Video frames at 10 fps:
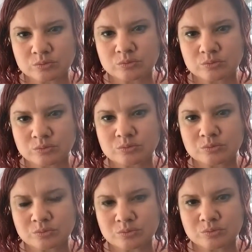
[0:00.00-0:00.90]

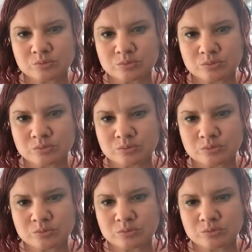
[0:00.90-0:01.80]

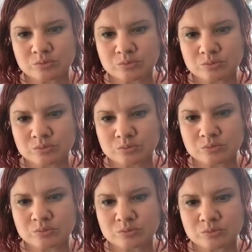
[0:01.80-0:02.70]

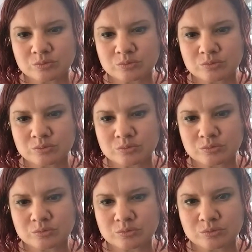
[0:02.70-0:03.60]

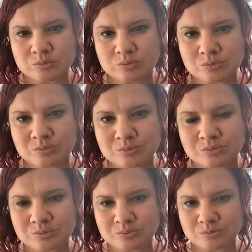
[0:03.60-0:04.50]

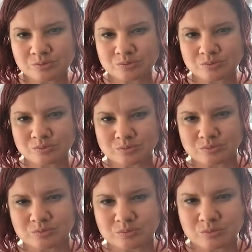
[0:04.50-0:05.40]

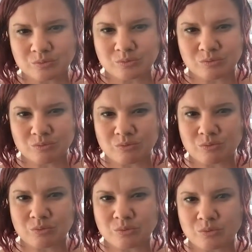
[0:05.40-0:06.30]

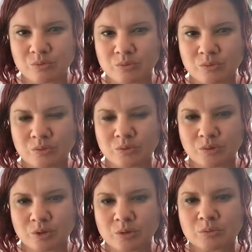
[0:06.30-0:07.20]

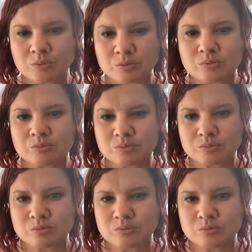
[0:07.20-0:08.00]
(silent)